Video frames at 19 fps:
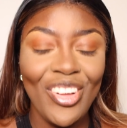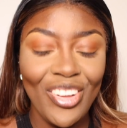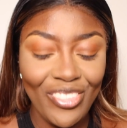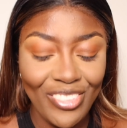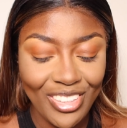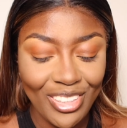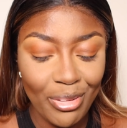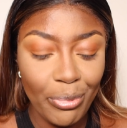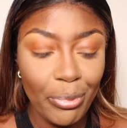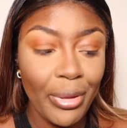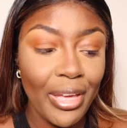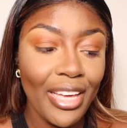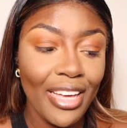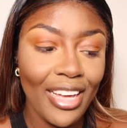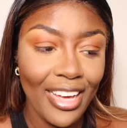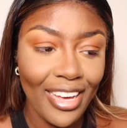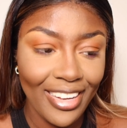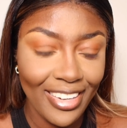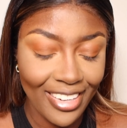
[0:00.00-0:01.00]
with the pink
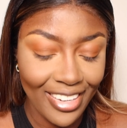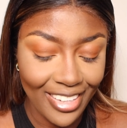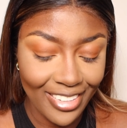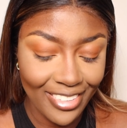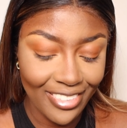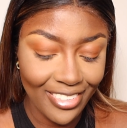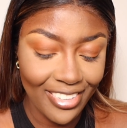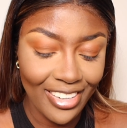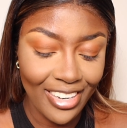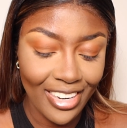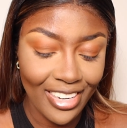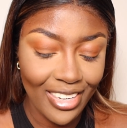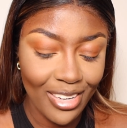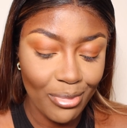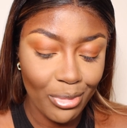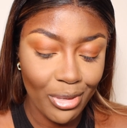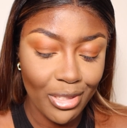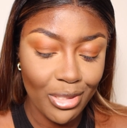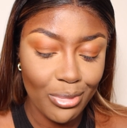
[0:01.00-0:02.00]
eyeliner, and
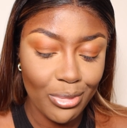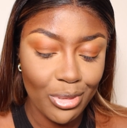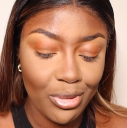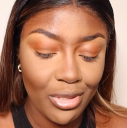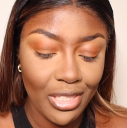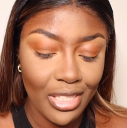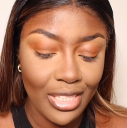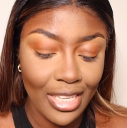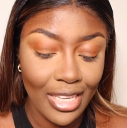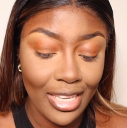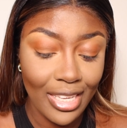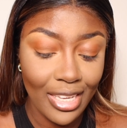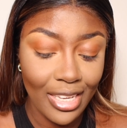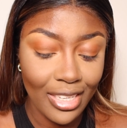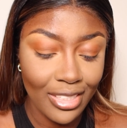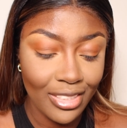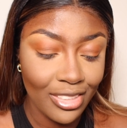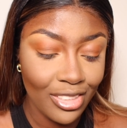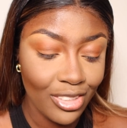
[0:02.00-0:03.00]
I'm going to be doing it
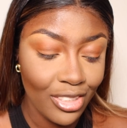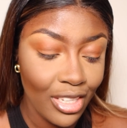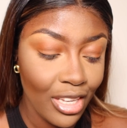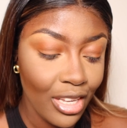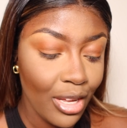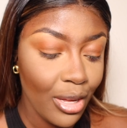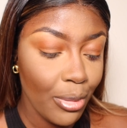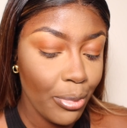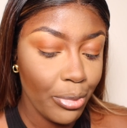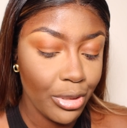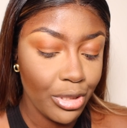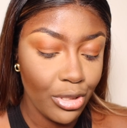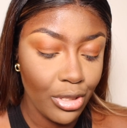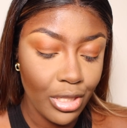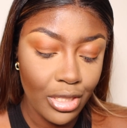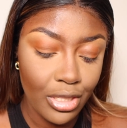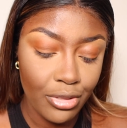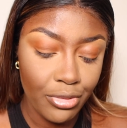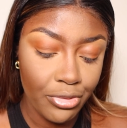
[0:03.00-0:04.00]
again. But the
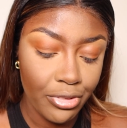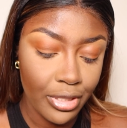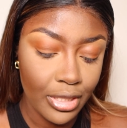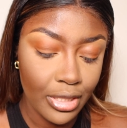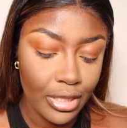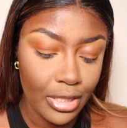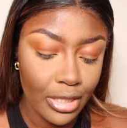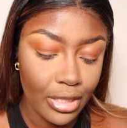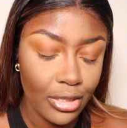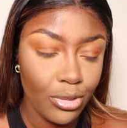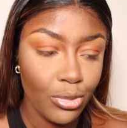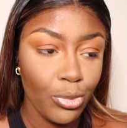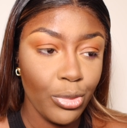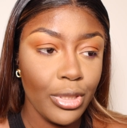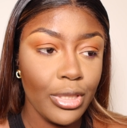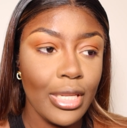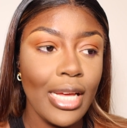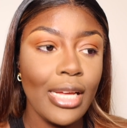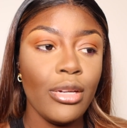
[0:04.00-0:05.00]
only difference is
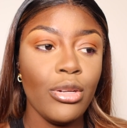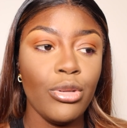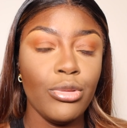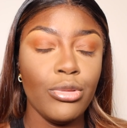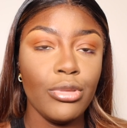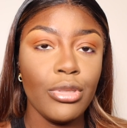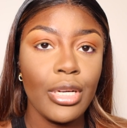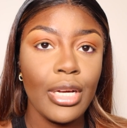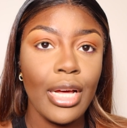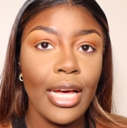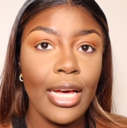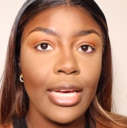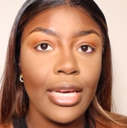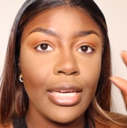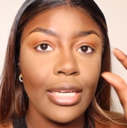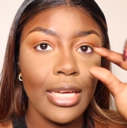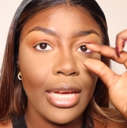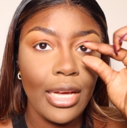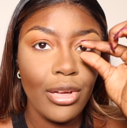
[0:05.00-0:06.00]
with that look,
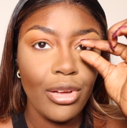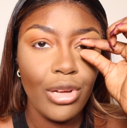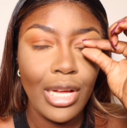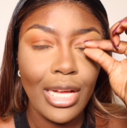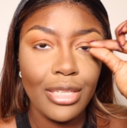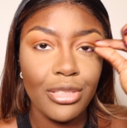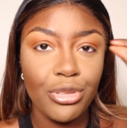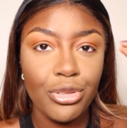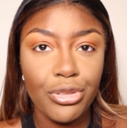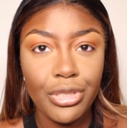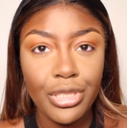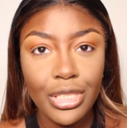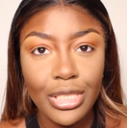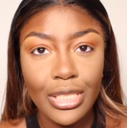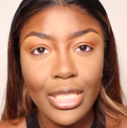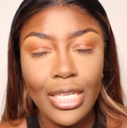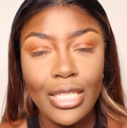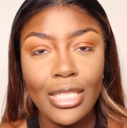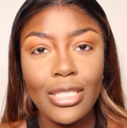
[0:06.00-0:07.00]
I had
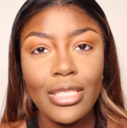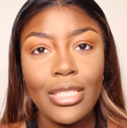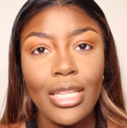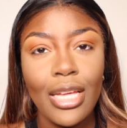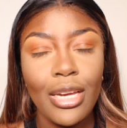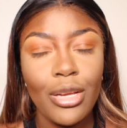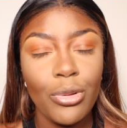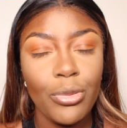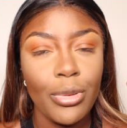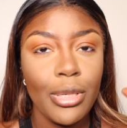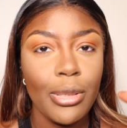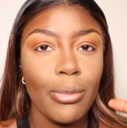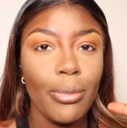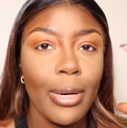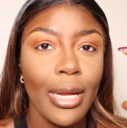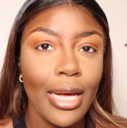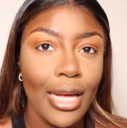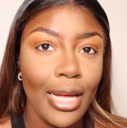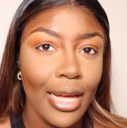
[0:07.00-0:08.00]
originally started with a
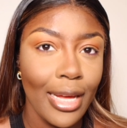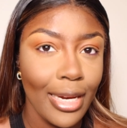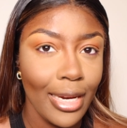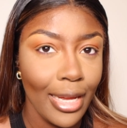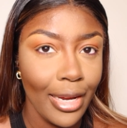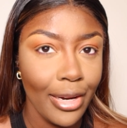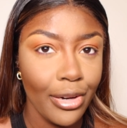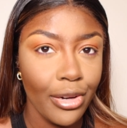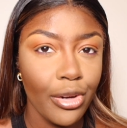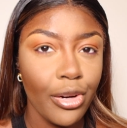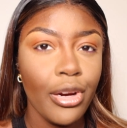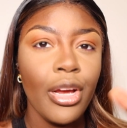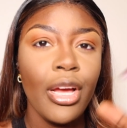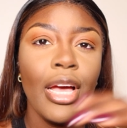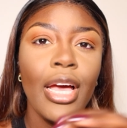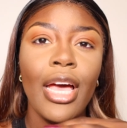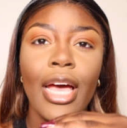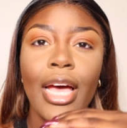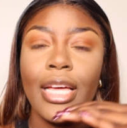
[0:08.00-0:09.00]
black eyeliner
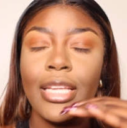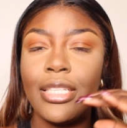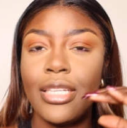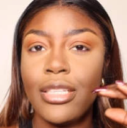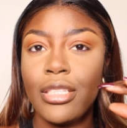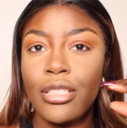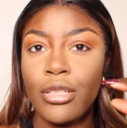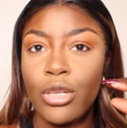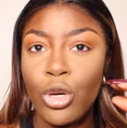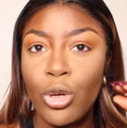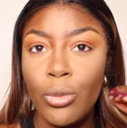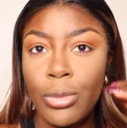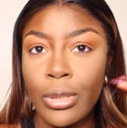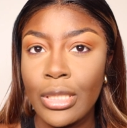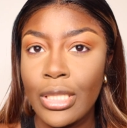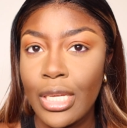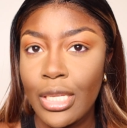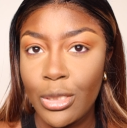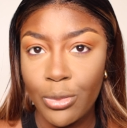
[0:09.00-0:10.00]
and then
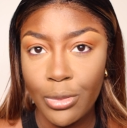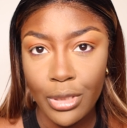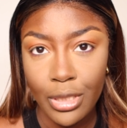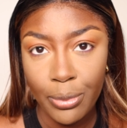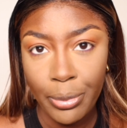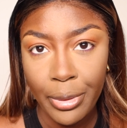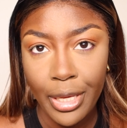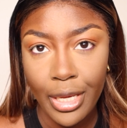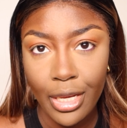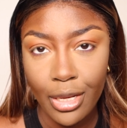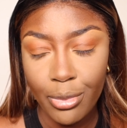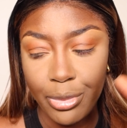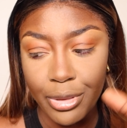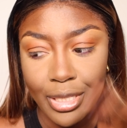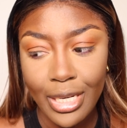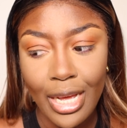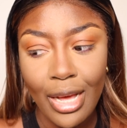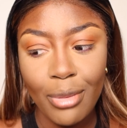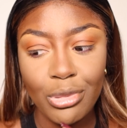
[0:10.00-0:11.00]
completed it with the pink, but
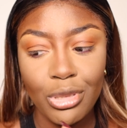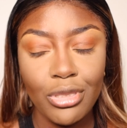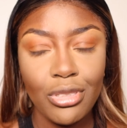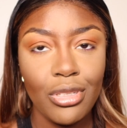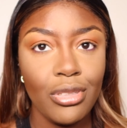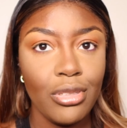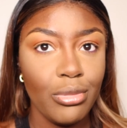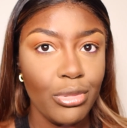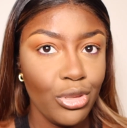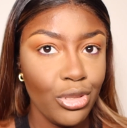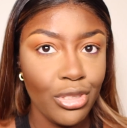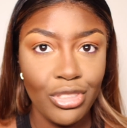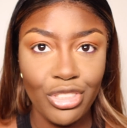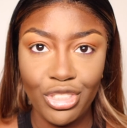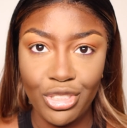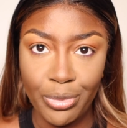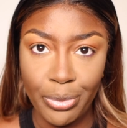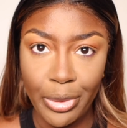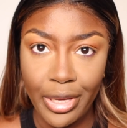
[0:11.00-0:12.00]
now I'm just going to be doing
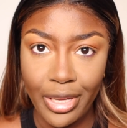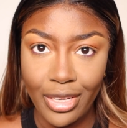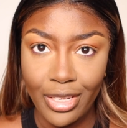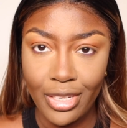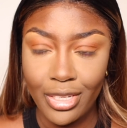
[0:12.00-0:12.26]
just pink.